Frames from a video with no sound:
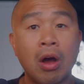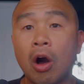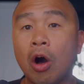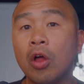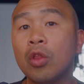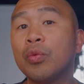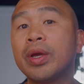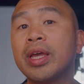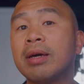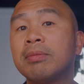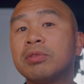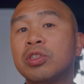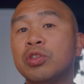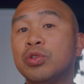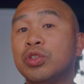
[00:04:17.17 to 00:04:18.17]
all the way
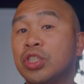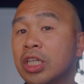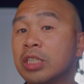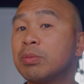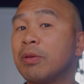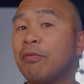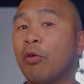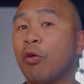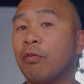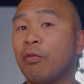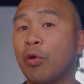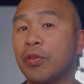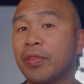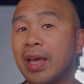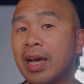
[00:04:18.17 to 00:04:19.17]
up to just before
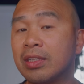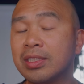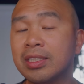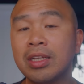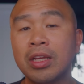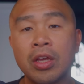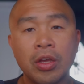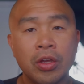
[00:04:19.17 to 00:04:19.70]
four thousand,